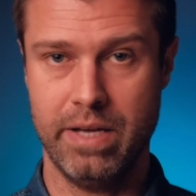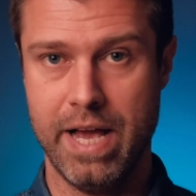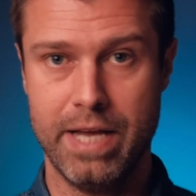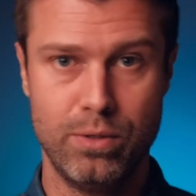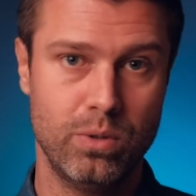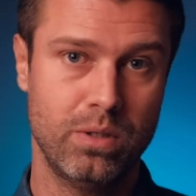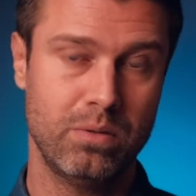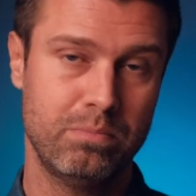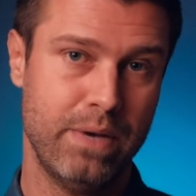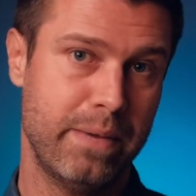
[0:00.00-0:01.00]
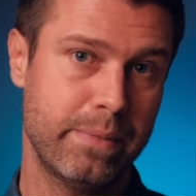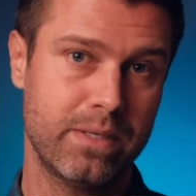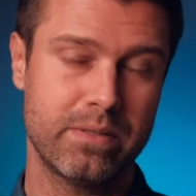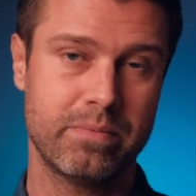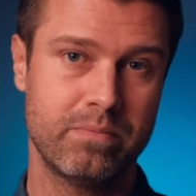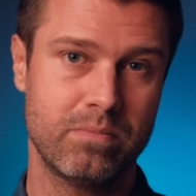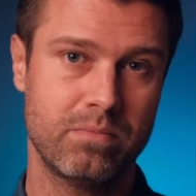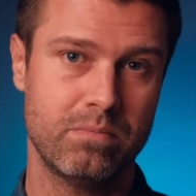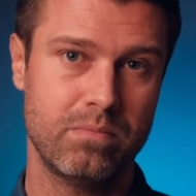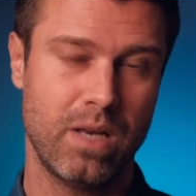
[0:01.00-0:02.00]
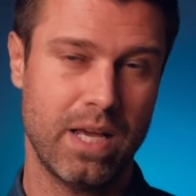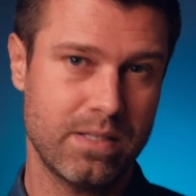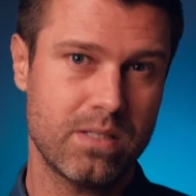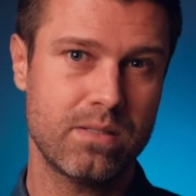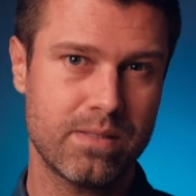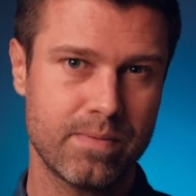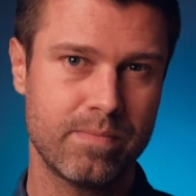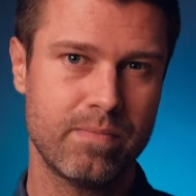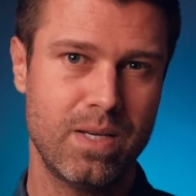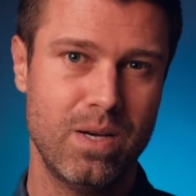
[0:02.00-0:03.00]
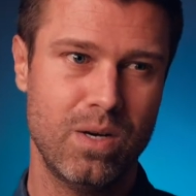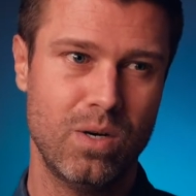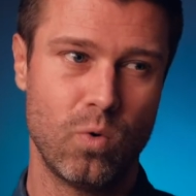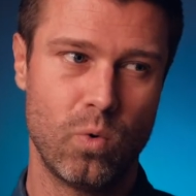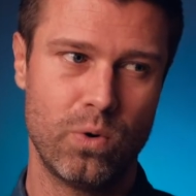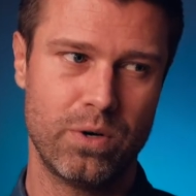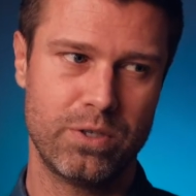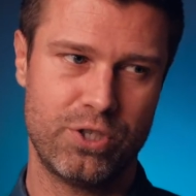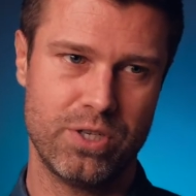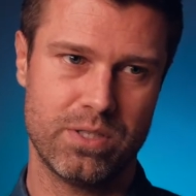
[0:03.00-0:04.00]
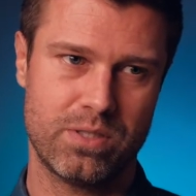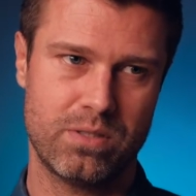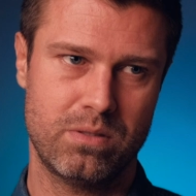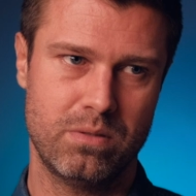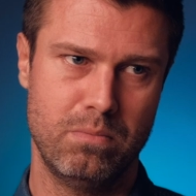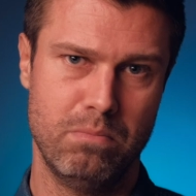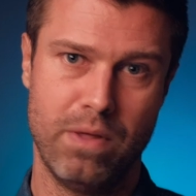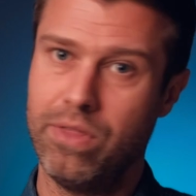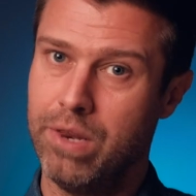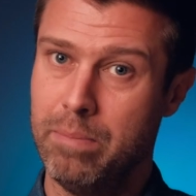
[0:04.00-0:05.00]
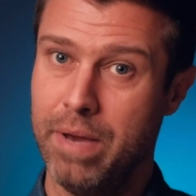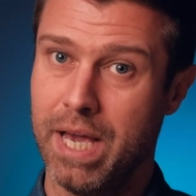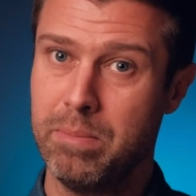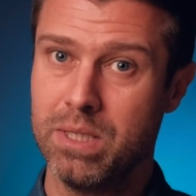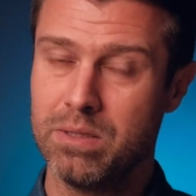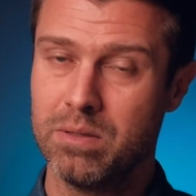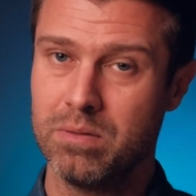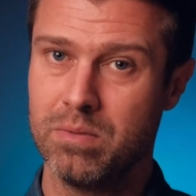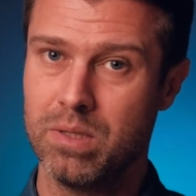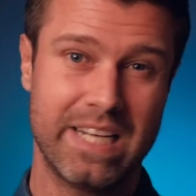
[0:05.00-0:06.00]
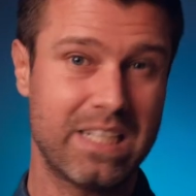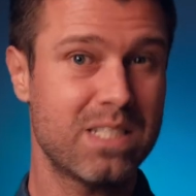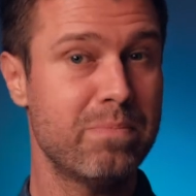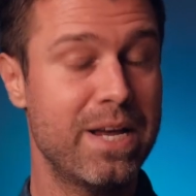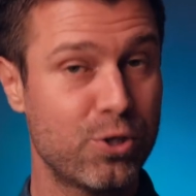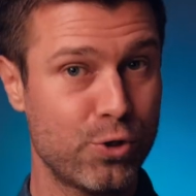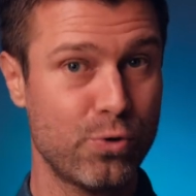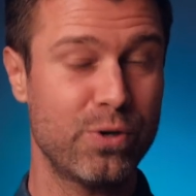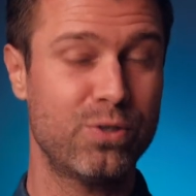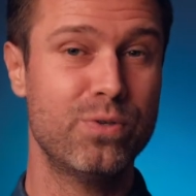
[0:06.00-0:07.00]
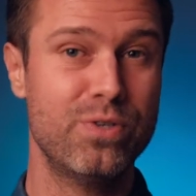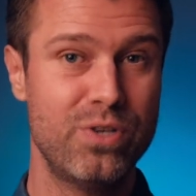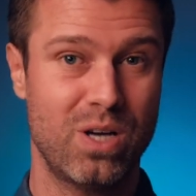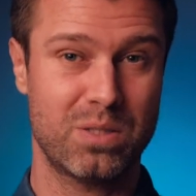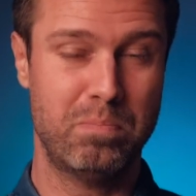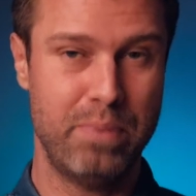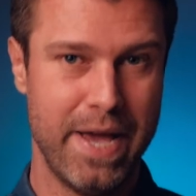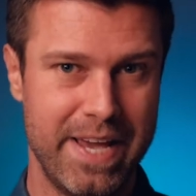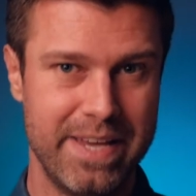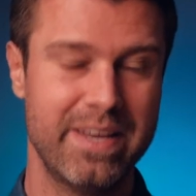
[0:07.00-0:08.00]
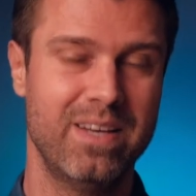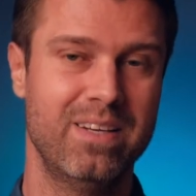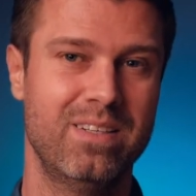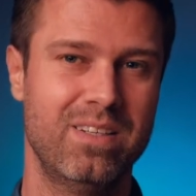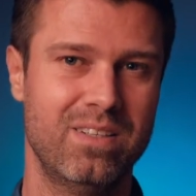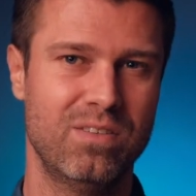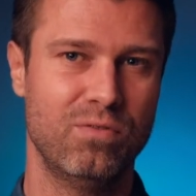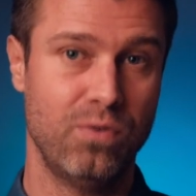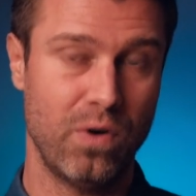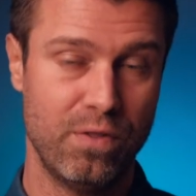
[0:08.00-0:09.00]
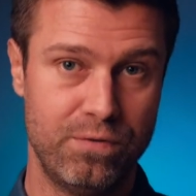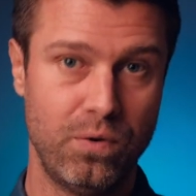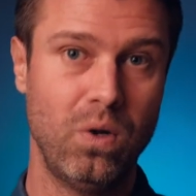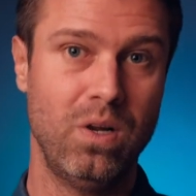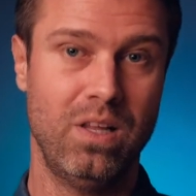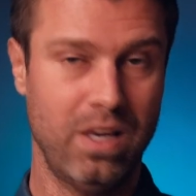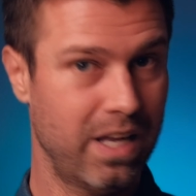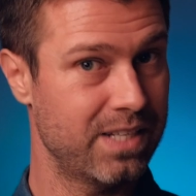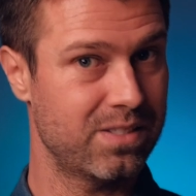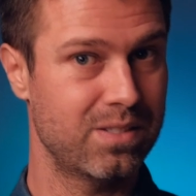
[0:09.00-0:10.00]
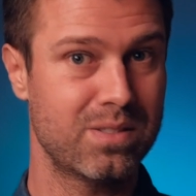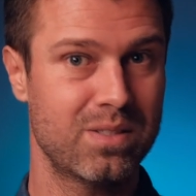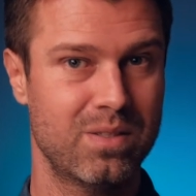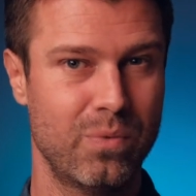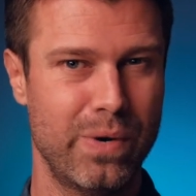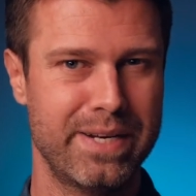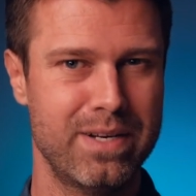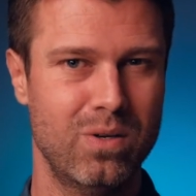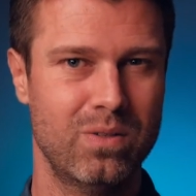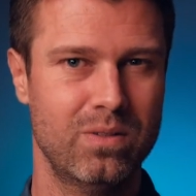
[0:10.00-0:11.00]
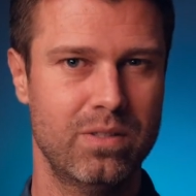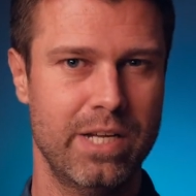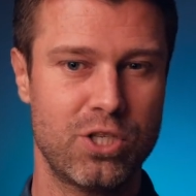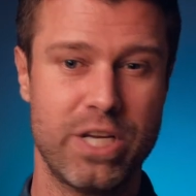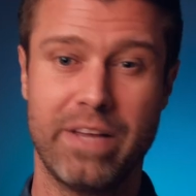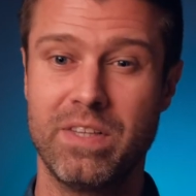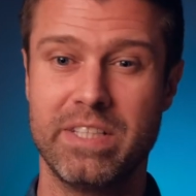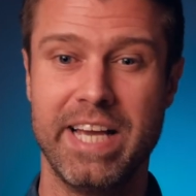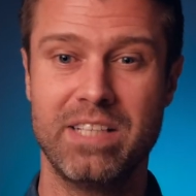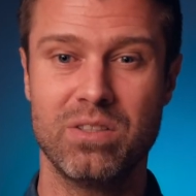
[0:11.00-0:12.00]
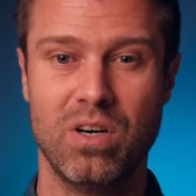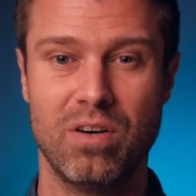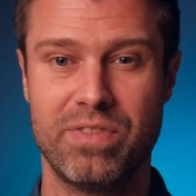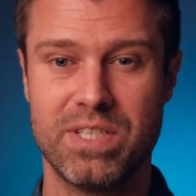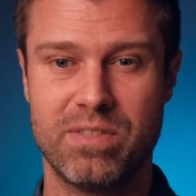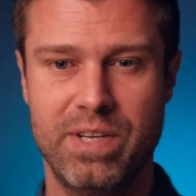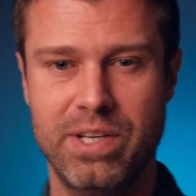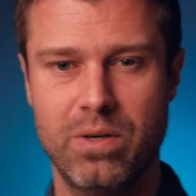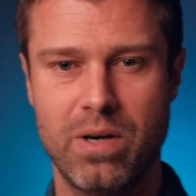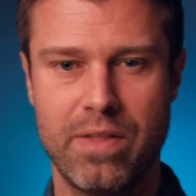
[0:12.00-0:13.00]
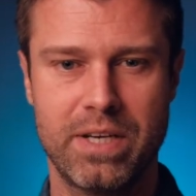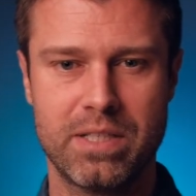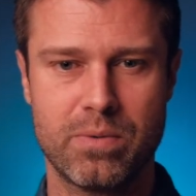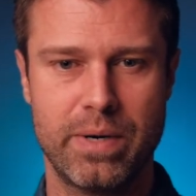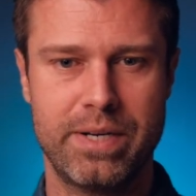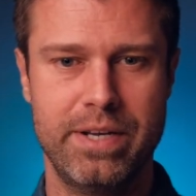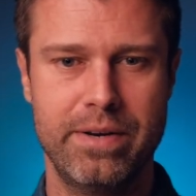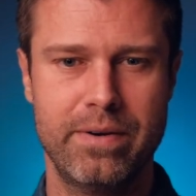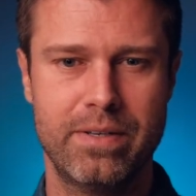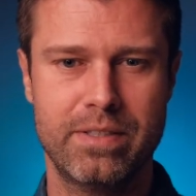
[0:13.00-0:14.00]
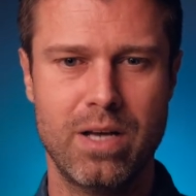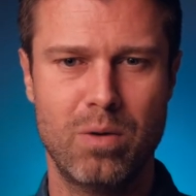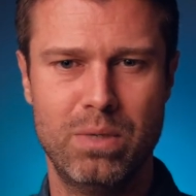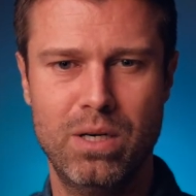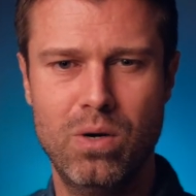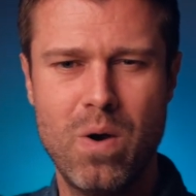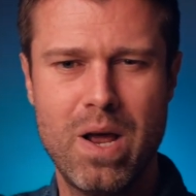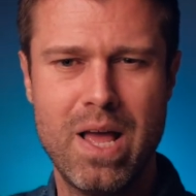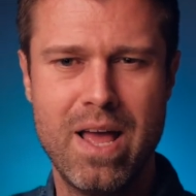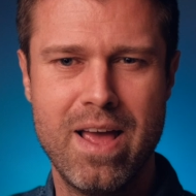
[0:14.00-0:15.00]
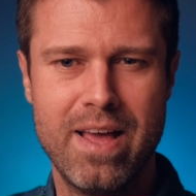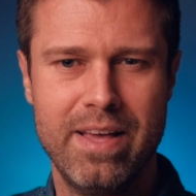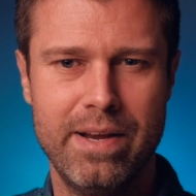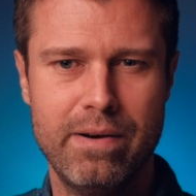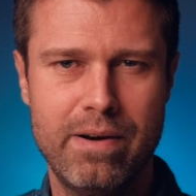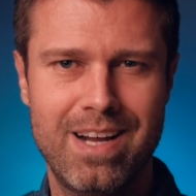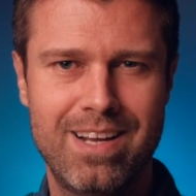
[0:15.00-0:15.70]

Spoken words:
annual payment license or just monthly payment. At least make sure to not pay for the full license right now. And check the date of this video. I think it's right here down below here